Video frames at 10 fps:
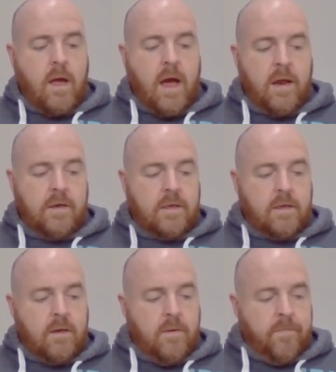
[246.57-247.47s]
And,
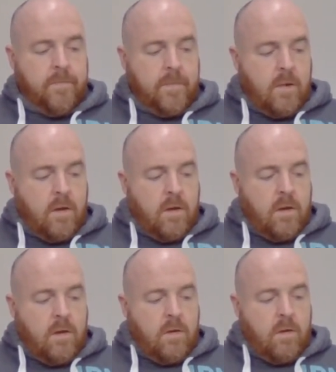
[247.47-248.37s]

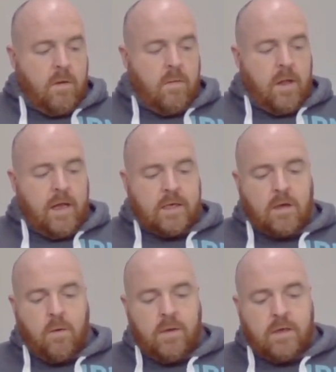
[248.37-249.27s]
well, let's
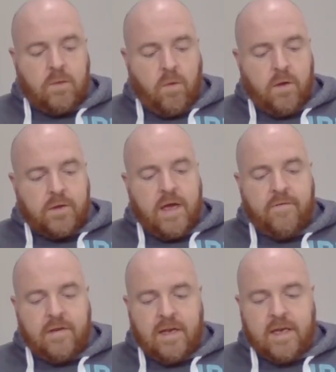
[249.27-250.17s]
go into what
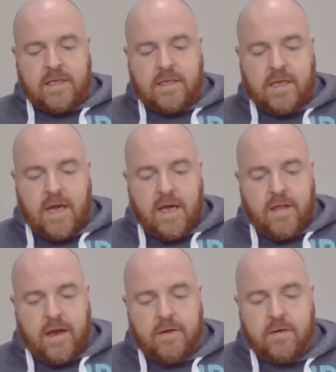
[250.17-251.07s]
David lists here
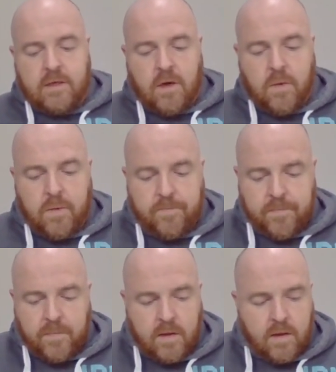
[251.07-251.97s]
then. So,
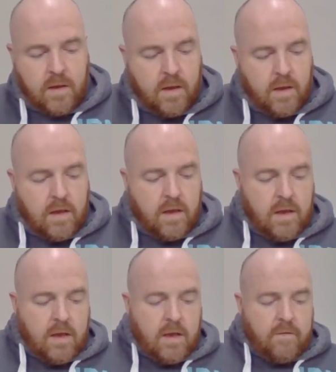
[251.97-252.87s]

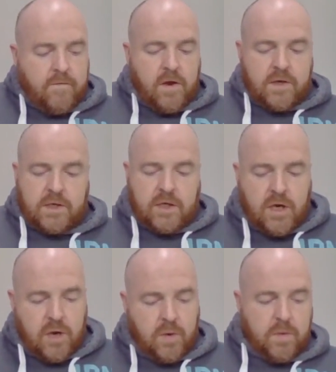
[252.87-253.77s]
verse
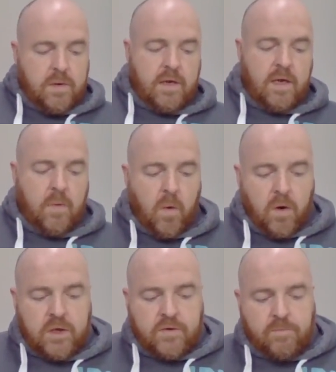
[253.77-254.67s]
2, he
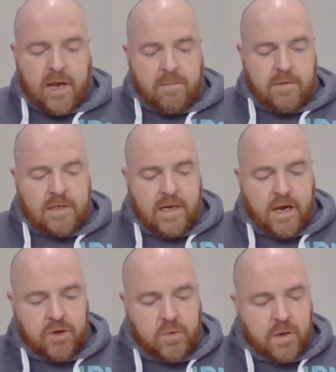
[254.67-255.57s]
walks blamelessly
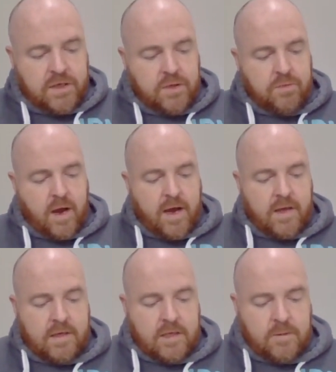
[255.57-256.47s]
and does what is
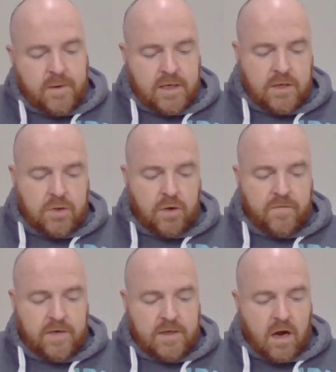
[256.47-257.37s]
right and speaks the truth
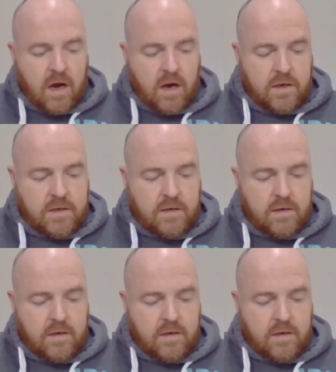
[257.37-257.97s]
in his heart.